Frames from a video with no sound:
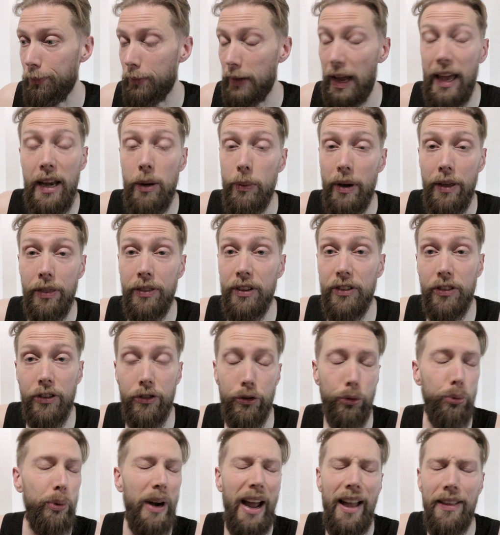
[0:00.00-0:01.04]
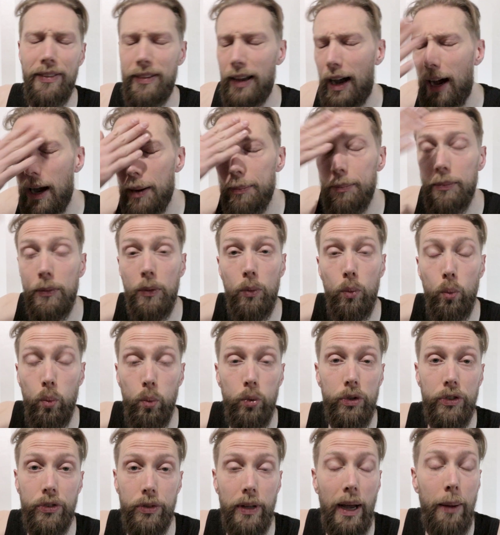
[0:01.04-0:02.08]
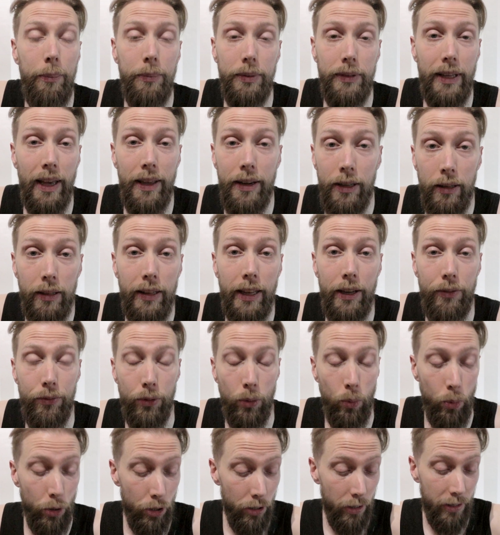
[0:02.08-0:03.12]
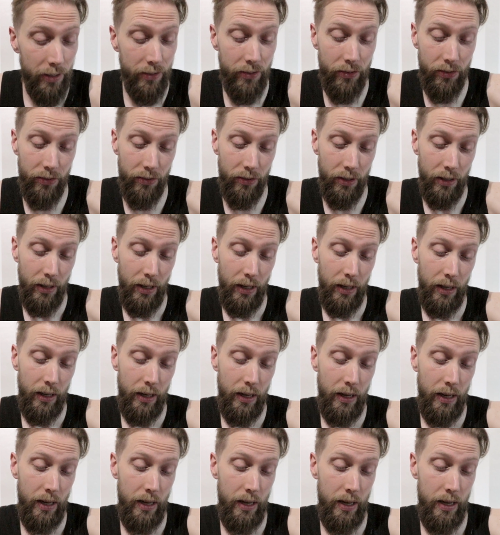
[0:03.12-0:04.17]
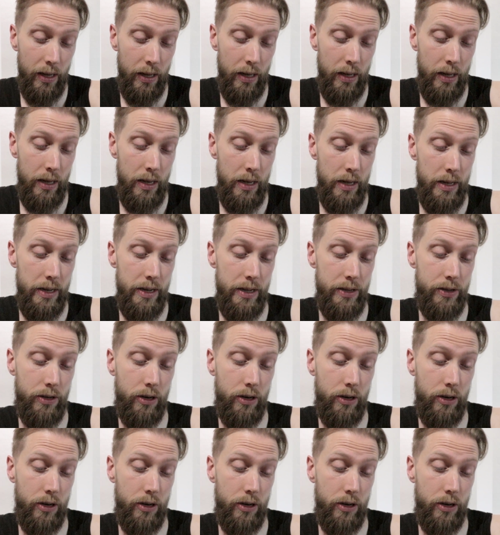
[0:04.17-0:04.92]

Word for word: Anyway, this is a rant. I'm, I'm getting late for work. It's it's